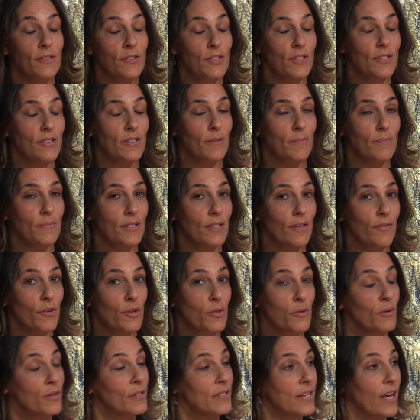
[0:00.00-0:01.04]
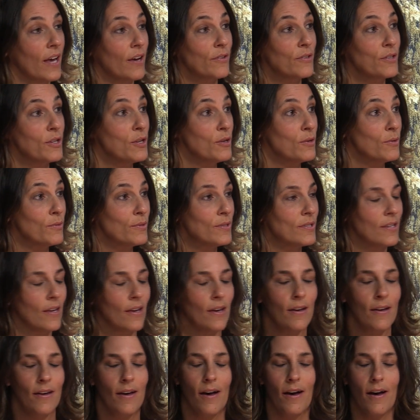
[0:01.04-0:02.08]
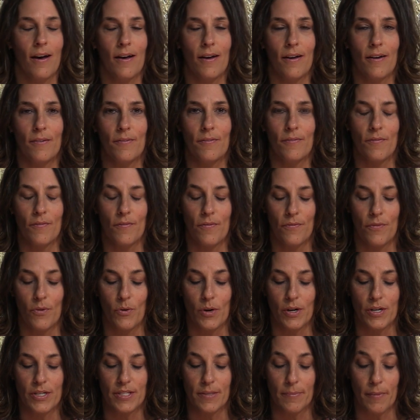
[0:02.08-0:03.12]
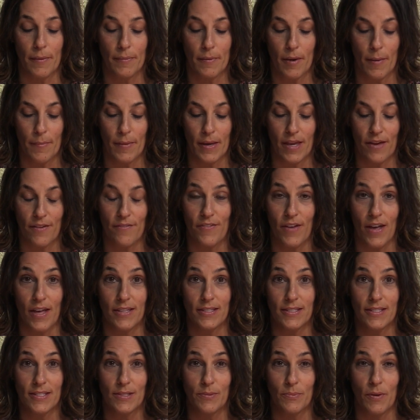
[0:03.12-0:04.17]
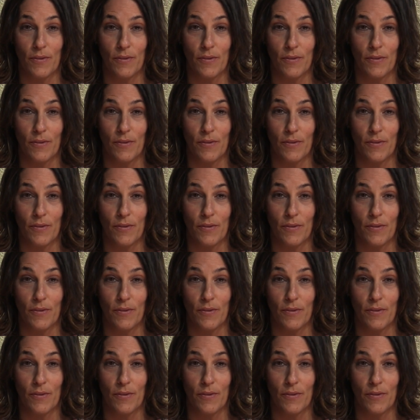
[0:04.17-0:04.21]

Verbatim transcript: just some Silverthorne Town news uh, for some upcoming events.